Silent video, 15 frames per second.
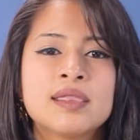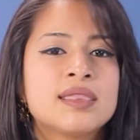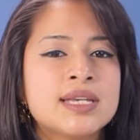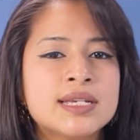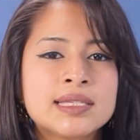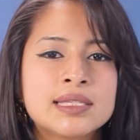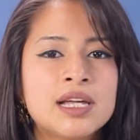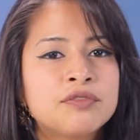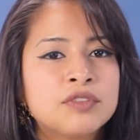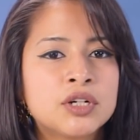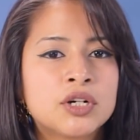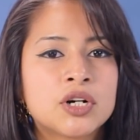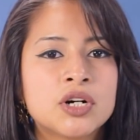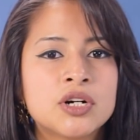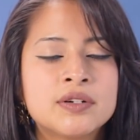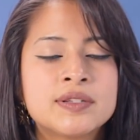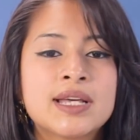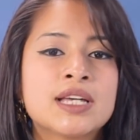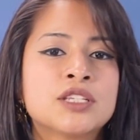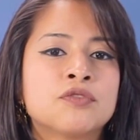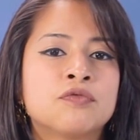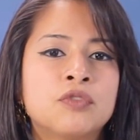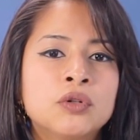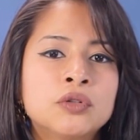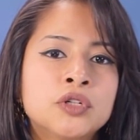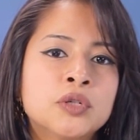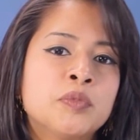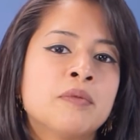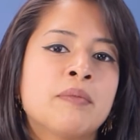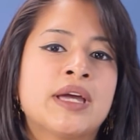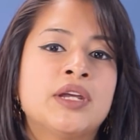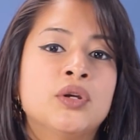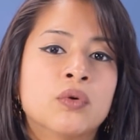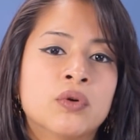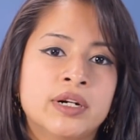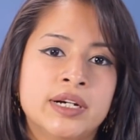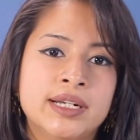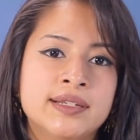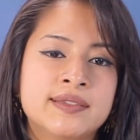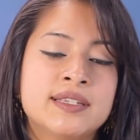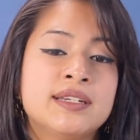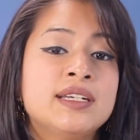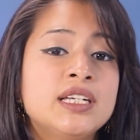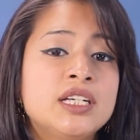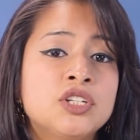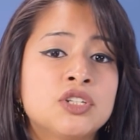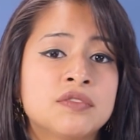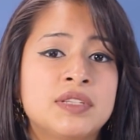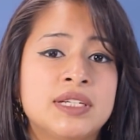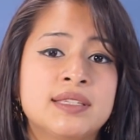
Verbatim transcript: This left the Kurds as vulnerable minorities in each of